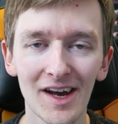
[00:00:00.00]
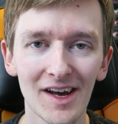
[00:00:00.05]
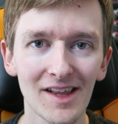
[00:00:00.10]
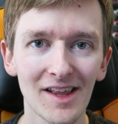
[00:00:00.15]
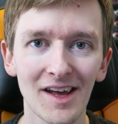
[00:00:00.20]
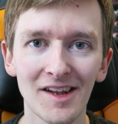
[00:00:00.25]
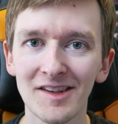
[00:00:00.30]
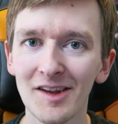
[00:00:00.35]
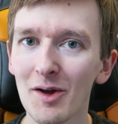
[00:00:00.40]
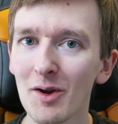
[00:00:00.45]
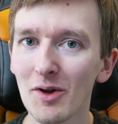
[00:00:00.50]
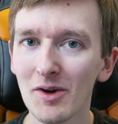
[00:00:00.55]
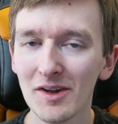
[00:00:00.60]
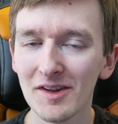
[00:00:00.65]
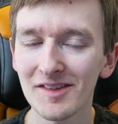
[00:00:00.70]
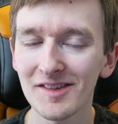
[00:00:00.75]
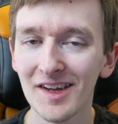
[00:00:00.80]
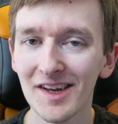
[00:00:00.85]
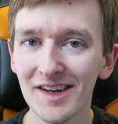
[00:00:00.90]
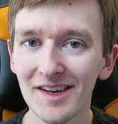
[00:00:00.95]
That's how long
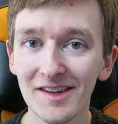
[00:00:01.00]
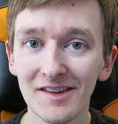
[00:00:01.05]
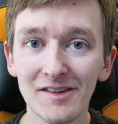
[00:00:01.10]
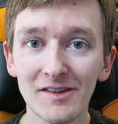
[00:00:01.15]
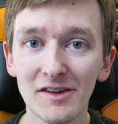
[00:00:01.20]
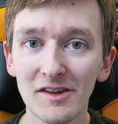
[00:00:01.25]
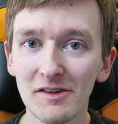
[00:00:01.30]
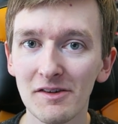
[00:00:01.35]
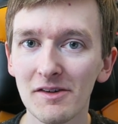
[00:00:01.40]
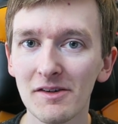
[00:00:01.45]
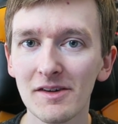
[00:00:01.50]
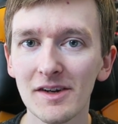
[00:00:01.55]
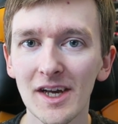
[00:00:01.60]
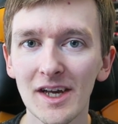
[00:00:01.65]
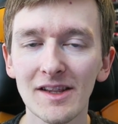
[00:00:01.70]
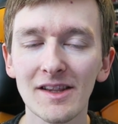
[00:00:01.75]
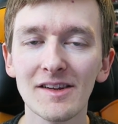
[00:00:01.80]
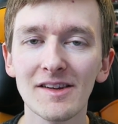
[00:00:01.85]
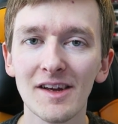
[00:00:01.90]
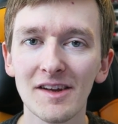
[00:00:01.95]
it's taken to,
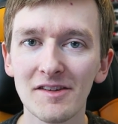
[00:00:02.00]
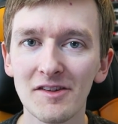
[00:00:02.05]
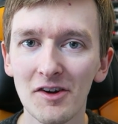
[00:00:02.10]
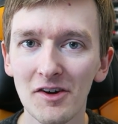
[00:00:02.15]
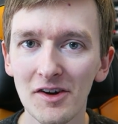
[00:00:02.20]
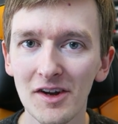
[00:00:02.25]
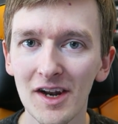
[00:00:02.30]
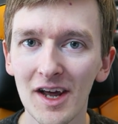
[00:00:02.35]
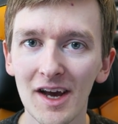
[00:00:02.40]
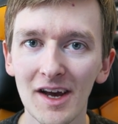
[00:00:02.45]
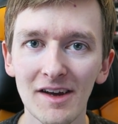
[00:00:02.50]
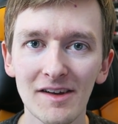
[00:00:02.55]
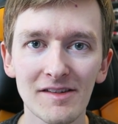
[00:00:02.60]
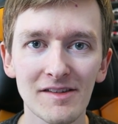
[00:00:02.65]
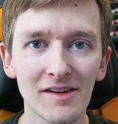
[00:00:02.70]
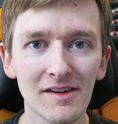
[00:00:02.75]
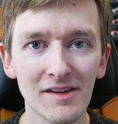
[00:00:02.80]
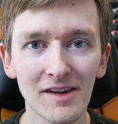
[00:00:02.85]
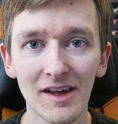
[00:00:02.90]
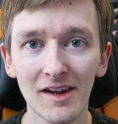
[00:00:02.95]
get the test organised
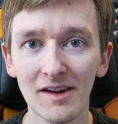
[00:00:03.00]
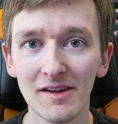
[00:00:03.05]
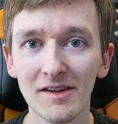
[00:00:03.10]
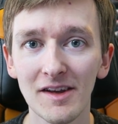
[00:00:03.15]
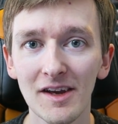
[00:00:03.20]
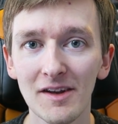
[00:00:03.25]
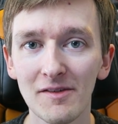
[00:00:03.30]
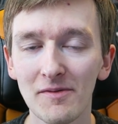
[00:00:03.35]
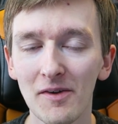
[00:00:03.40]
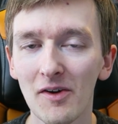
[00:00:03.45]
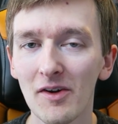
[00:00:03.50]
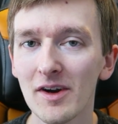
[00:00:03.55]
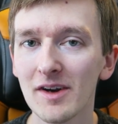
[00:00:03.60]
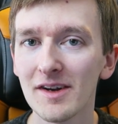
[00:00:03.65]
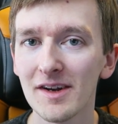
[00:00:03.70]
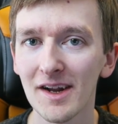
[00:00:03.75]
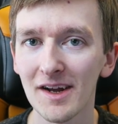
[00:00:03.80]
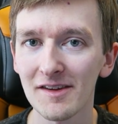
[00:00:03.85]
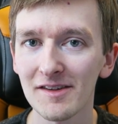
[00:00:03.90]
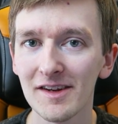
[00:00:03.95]
and get a date for it
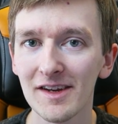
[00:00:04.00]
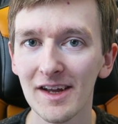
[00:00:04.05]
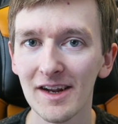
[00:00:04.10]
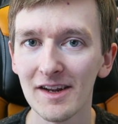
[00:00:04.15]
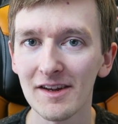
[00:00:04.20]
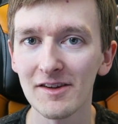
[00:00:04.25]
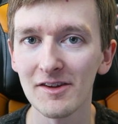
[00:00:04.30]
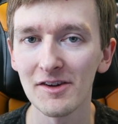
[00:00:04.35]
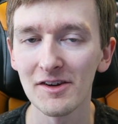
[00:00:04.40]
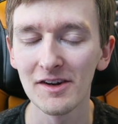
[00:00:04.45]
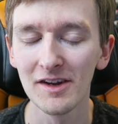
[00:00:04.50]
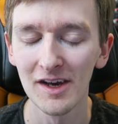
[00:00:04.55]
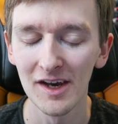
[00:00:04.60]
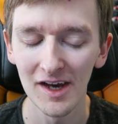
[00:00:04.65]
and actually get it done.